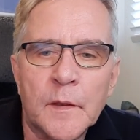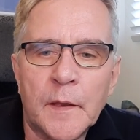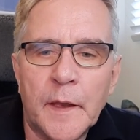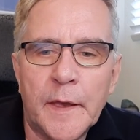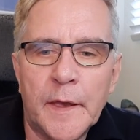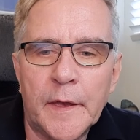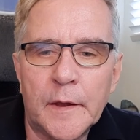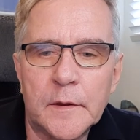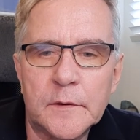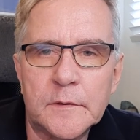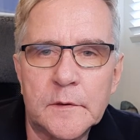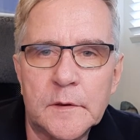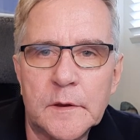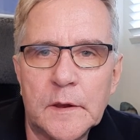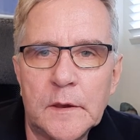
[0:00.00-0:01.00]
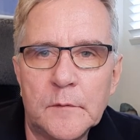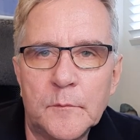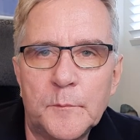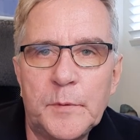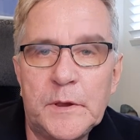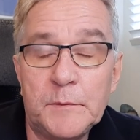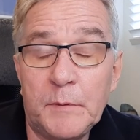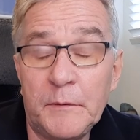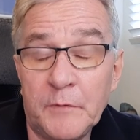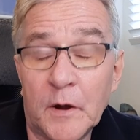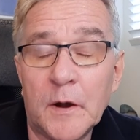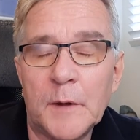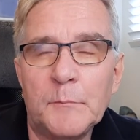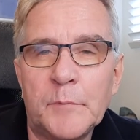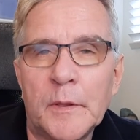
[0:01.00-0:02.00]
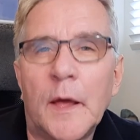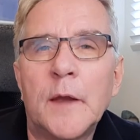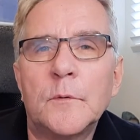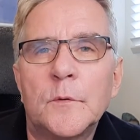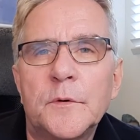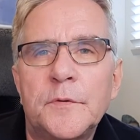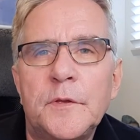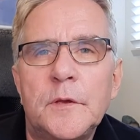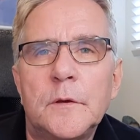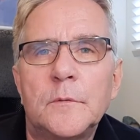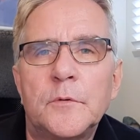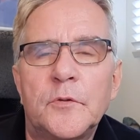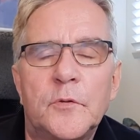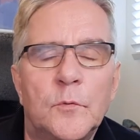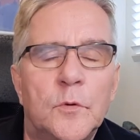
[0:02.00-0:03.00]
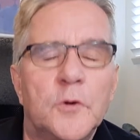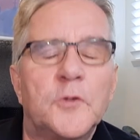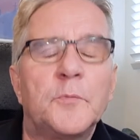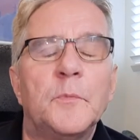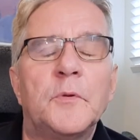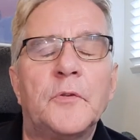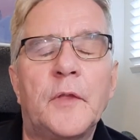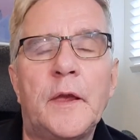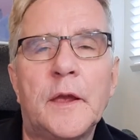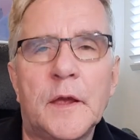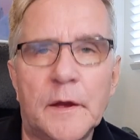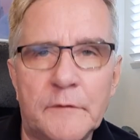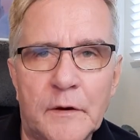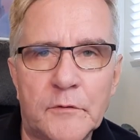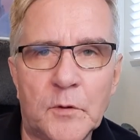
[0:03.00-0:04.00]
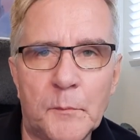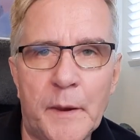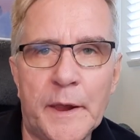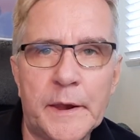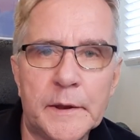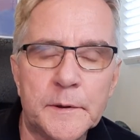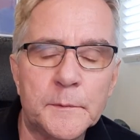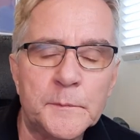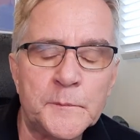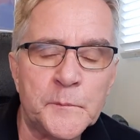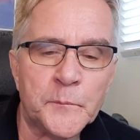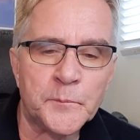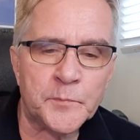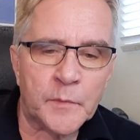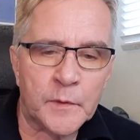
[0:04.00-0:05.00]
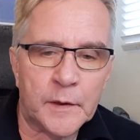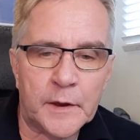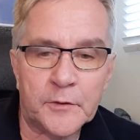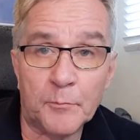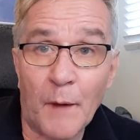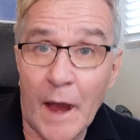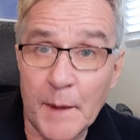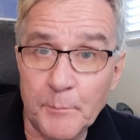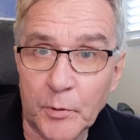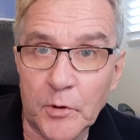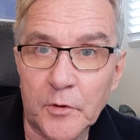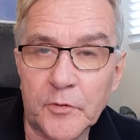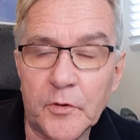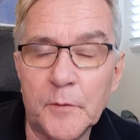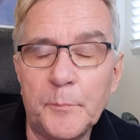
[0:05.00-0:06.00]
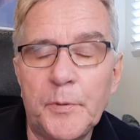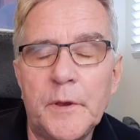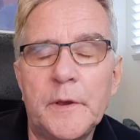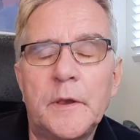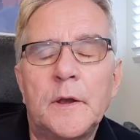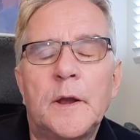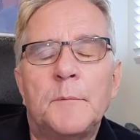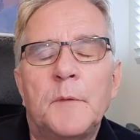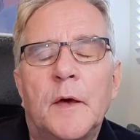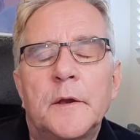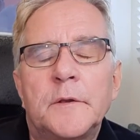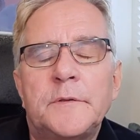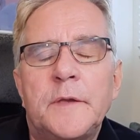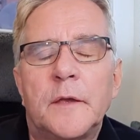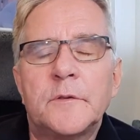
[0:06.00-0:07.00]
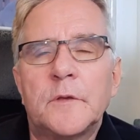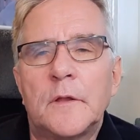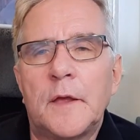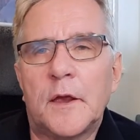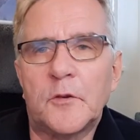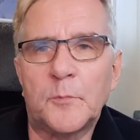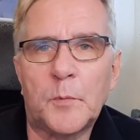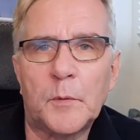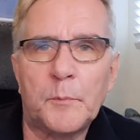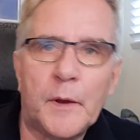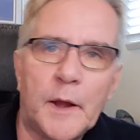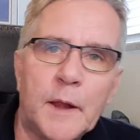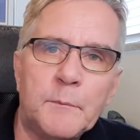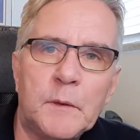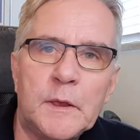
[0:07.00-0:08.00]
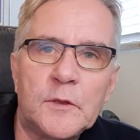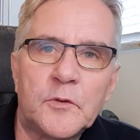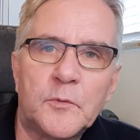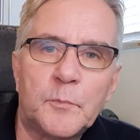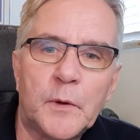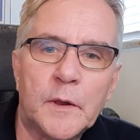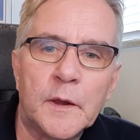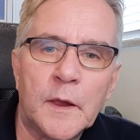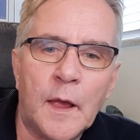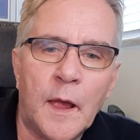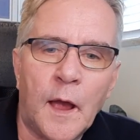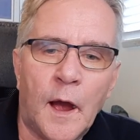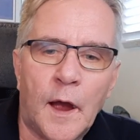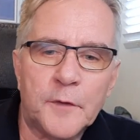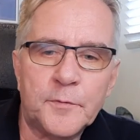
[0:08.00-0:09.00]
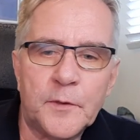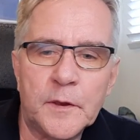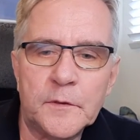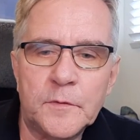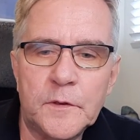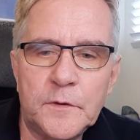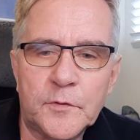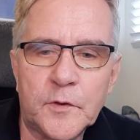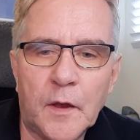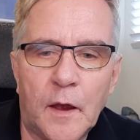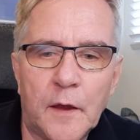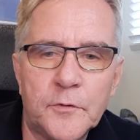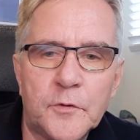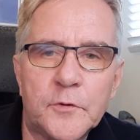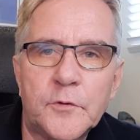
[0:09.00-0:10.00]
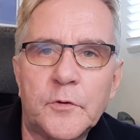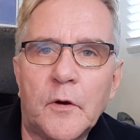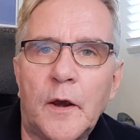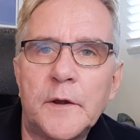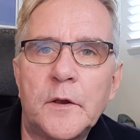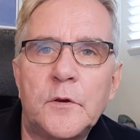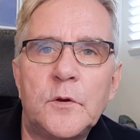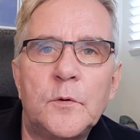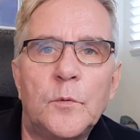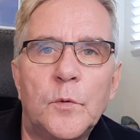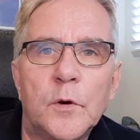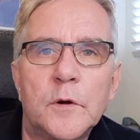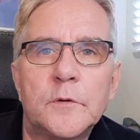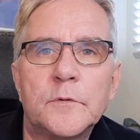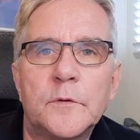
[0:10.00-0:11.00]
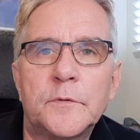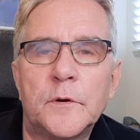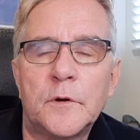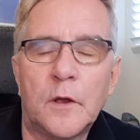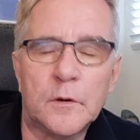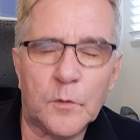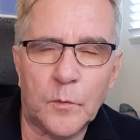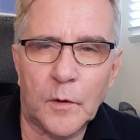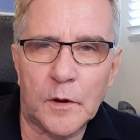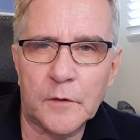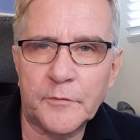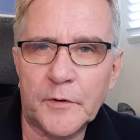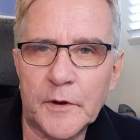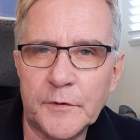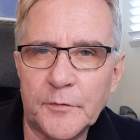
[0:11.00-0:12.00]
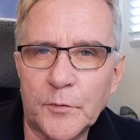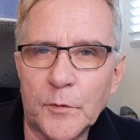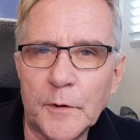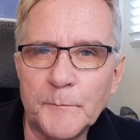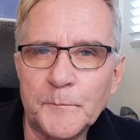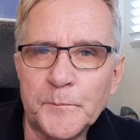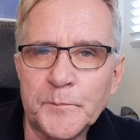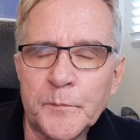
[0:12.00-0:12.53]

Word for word: And in, to be very blunt with you, it was the worst mistake I've ever made. It's my personal opinion. I'm not a dental expert by any means, but I think these guys are trying to do work that they're not qualified for.